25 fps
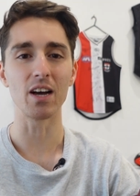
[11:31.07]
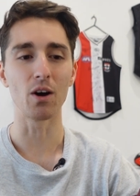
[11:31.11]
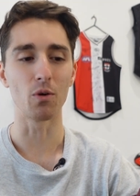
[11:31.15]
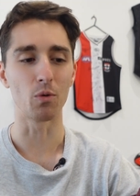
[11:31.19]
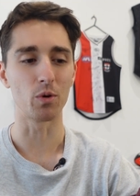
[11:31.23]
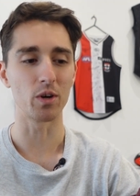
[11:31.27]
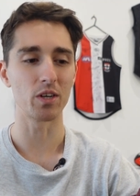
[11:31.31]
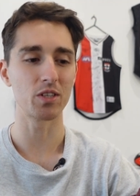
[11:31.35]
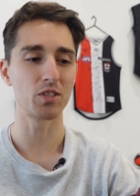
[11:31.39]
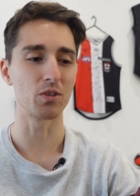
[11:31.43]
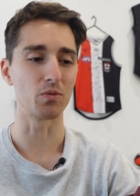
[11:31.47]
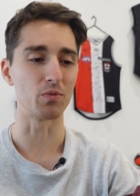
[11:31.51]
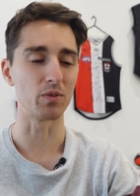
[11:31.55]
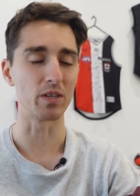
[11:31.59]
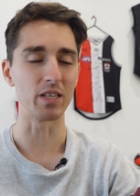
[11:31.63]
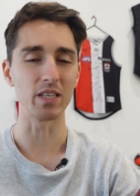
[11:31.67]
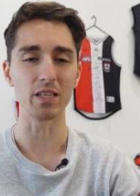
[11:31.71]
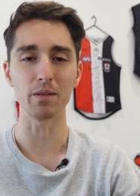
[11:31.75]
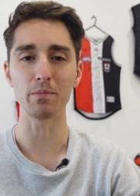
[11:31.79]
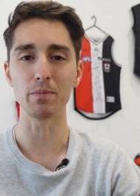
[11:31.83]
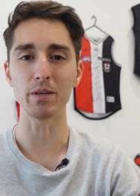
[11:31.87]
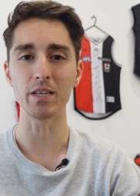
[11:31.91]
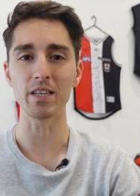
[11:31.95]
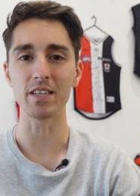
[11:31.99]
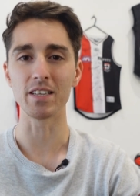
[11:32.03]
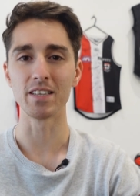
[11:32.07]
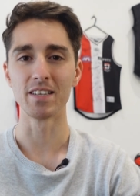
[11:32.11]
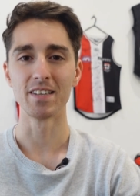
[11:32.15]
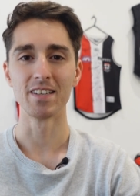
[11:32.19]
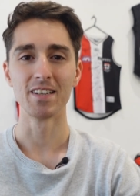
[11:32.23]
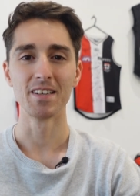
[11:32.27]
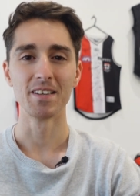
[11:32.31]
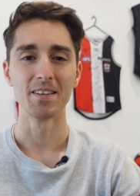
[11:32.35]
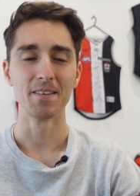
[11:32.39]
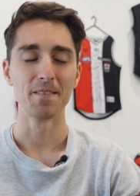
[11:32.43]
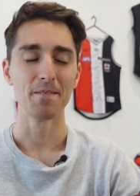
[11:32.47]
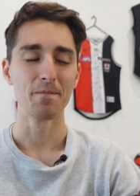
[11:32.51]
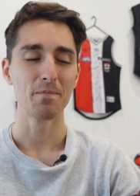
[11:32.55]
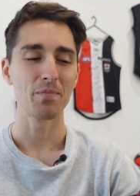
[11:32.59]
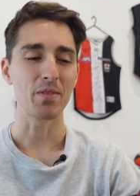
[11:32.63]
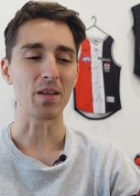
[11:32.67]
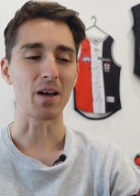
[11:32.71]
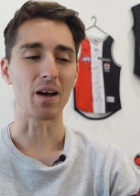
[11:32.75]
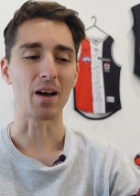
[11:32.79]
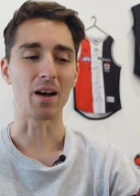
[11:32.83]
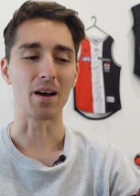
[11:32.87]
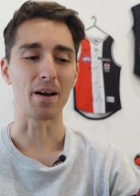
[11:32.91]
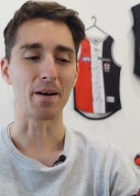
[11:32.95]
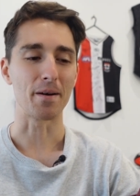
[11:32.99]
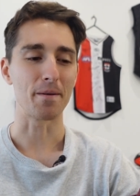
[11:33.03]
I wanted to really be
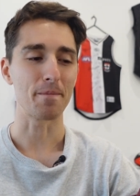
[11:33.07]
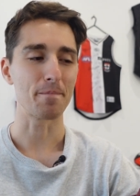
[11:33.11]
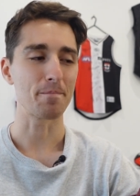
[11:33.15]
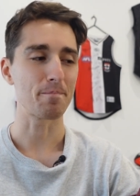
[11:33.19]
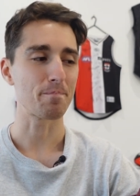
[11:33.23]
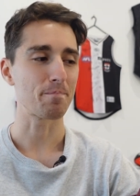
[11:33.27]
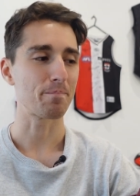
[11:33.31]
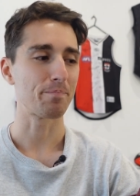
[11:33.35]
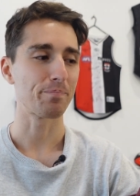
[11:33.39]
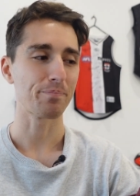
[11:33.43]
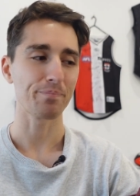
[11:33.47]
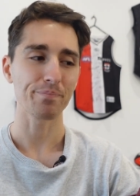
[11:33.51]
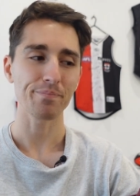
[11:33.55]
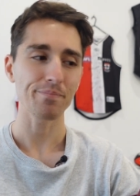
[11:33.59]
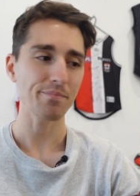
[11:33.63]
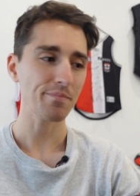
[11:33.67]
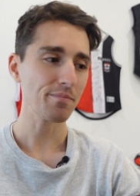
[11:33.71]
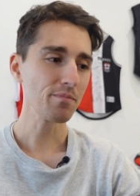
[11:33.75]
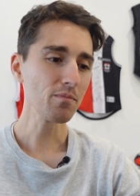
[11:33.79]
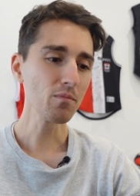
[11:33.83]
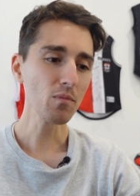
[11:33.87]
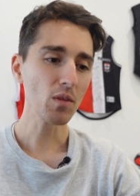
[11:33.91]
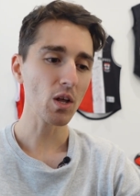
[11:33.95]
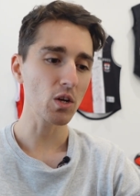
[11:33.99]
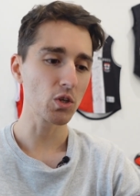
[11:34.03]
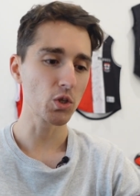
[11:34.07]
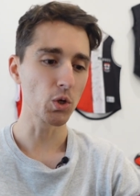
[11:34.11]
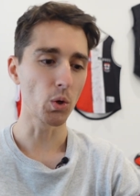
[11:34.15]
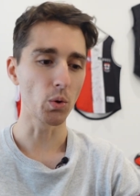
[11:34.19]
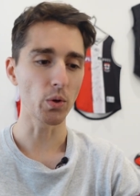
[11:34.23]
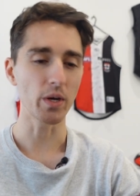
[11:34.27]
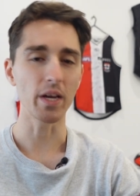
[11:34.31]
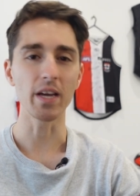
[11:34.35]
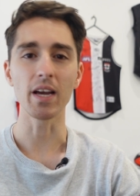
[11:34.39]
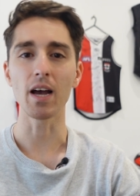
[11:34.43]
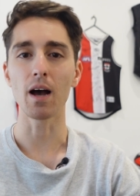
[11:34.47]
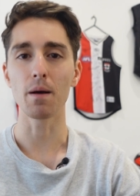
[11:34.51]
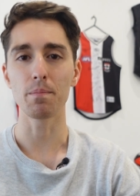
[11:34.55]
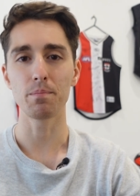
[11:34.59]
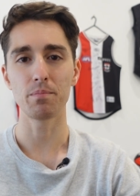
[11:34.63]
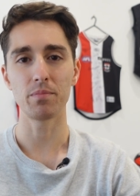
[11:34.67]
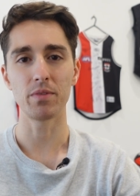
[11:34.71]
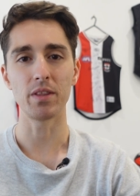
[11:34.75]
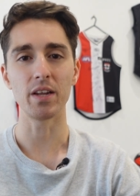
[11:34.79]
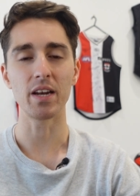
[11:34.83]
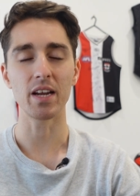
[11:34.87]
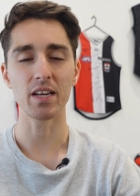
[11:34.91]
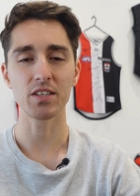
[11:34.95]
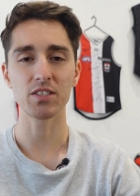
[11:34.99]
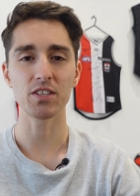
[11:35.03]
um, talking up
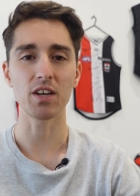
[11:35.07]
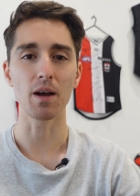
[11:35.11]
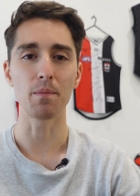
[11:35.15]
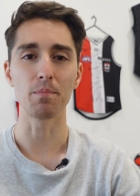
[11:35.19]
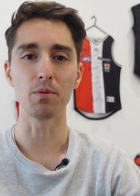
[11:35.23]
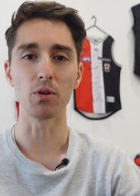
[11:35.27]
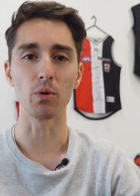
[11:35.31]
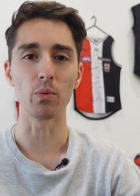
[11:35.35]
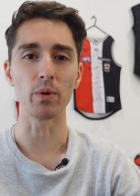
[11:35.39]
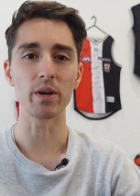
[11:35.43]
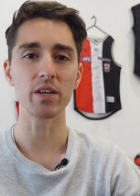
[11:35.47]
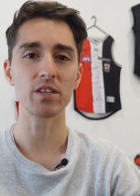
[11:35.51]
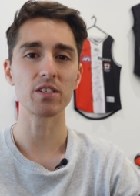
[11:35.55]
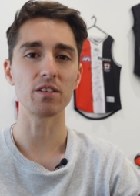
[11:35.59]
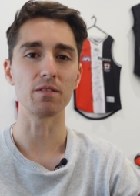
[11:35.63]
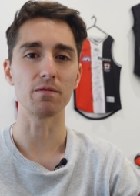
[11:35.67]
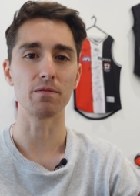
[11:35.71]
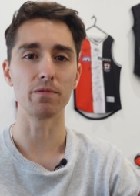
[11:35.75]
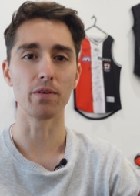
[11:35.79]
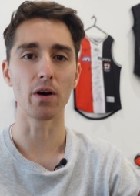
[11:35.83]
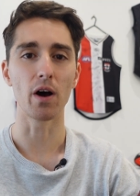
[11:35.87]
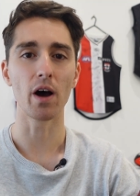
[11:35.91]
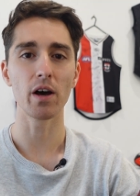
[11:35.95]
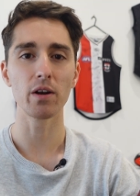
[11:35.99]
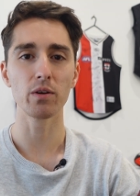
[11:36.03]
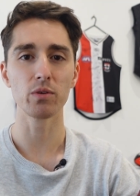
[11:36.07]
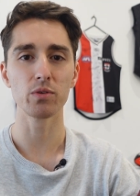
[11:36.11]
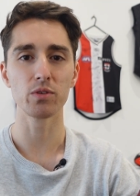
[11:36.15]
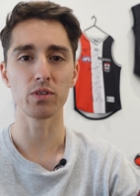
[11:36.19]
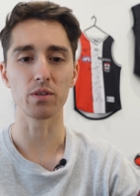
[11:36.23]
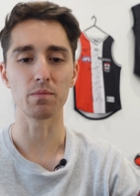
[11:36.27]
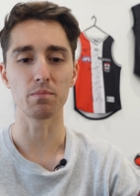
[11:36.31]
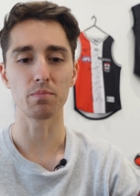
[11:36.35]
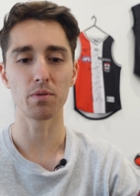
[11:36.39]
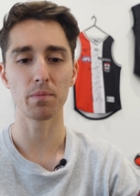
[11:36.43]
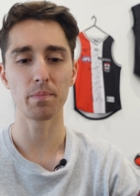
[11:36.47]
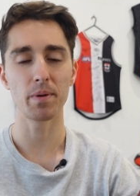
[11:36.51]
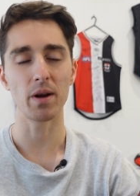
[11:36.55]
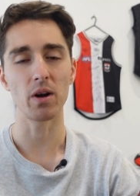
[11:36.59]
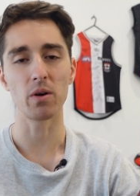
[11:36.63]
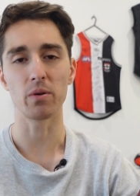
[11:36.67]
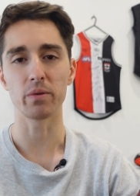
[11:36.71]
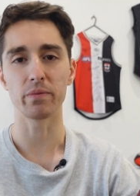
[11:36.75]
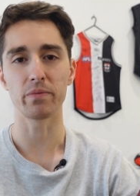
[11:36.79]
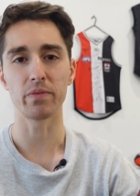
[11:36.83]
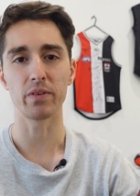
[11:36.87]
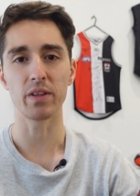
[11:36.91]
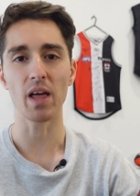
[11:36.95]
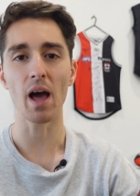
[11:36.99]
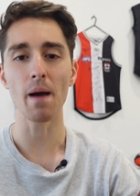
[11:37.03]
the next couple of weeks in finals and preparing
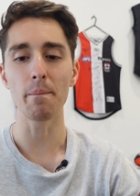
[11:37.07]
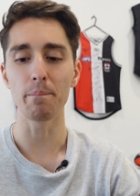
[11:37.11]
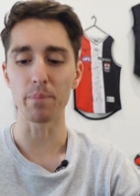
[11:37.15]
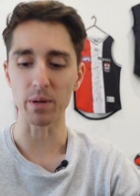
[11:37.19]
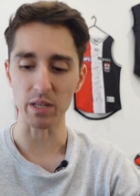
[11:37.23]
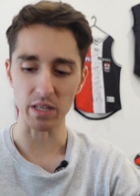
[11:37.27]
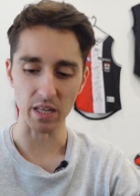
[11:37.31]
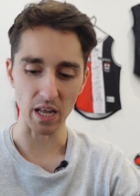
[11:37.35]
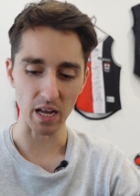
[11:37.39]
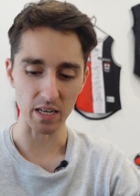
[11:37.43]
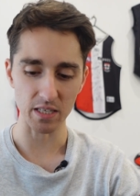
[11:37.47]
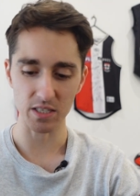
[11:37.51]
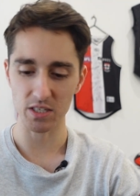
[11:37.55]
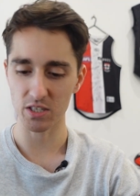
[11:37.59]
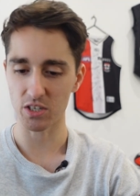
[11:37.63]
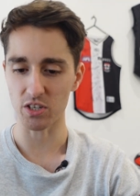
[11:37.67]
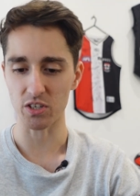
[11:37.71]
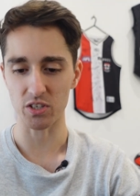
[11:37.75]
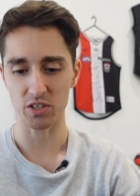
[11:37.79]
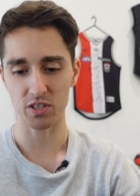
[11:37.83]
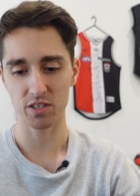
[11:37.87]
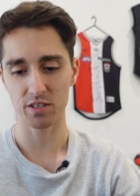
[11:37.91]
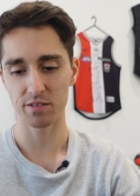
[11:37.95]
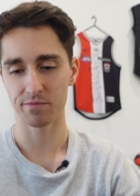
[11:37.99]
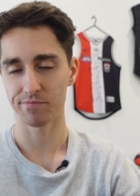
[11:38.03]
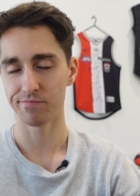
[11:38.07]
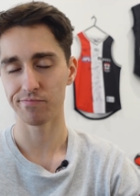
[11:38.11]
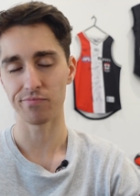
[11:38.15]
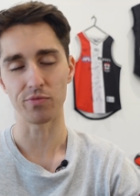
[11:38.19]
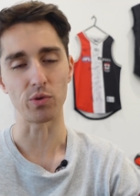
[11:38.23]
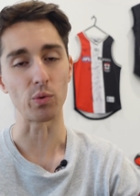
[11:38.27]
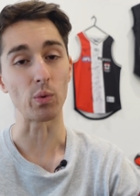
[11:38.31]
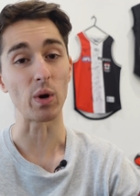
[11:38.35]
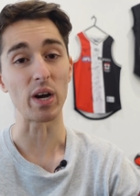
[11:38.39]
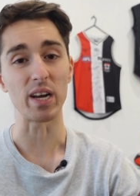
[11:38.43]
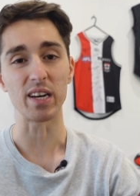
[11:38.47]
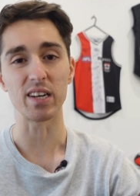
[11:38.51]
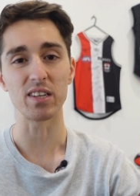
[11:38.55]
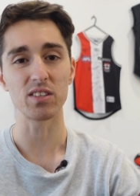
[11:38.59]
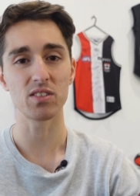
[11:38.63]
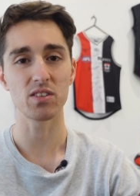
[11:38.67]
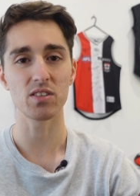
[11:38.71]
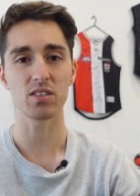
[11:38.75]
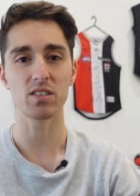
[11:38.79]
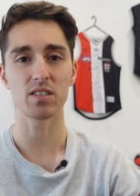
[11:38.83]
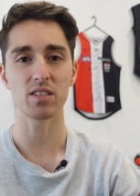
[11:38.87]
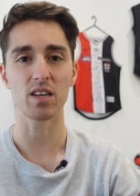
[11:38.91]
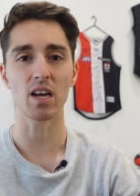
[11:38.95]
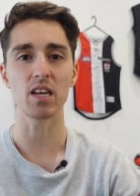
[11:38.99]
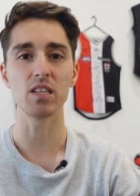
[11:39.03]
for that, but that's just the way it is
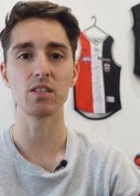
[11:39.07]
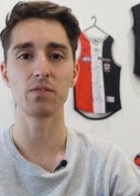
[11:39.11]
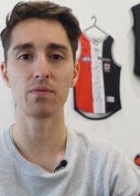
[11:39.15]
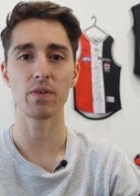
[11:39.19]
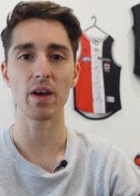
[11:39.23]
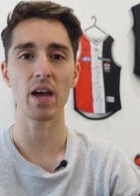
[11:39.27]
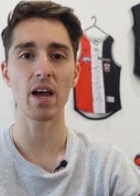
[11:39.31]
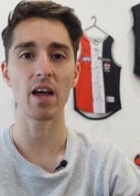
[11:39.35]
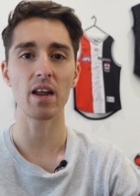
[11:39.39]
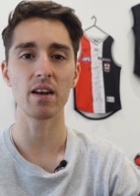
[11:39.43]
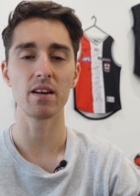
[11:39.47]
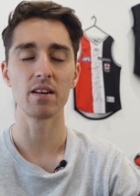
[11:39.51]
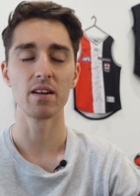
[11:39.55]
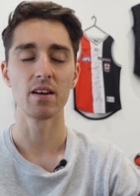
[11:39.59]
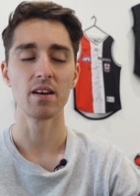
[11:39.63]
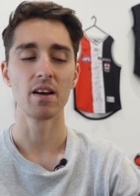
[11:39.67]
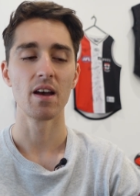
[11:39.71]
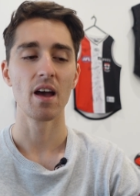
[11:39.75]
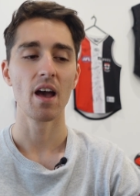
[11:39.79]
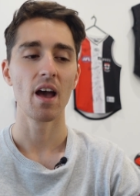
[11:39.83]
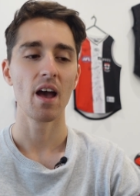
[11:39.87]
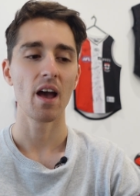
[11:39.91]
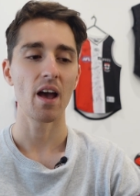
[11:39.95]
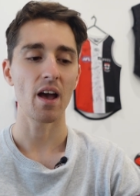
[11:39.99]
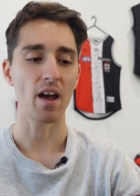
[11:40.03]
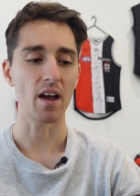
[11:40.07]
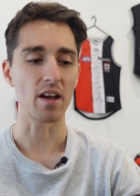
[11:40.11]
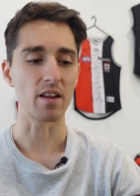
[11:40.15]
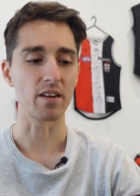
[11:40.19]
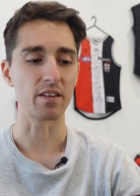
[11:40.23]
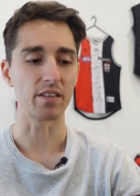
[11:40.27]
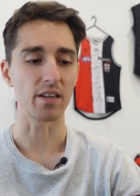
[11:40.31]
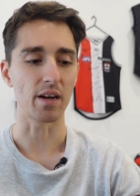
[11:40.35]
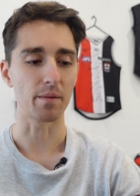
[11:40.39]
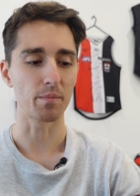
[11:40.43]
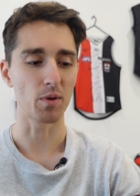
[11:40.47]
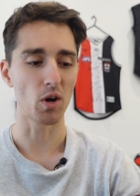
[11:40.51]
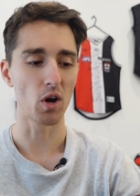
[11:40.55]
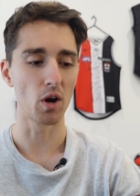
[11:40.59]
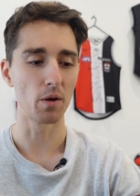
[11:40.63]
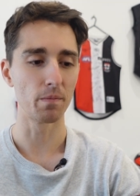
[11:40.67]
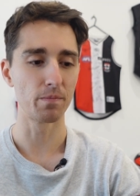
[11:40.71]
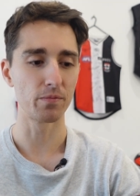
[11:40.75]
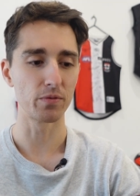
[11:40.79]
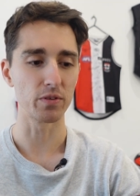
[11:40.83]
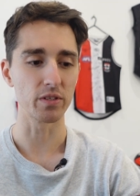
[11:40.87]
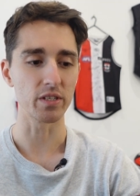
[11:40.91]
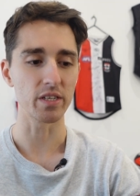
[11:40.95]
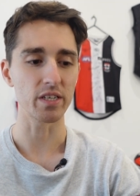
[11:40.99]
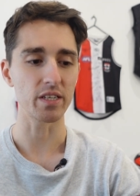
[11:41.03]
as a Saints fan. And um,
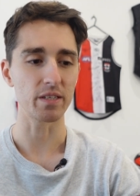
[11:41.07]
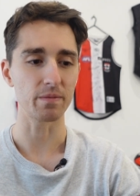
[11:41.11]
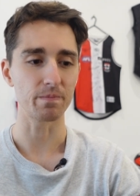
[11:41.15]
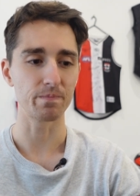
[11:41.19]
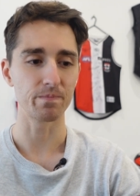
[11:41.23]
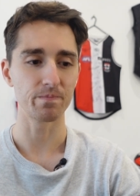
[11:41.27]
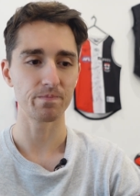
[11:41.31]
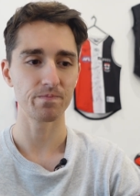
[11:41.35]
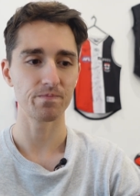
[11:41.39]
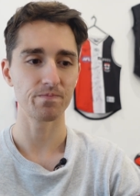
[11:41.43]
hopefully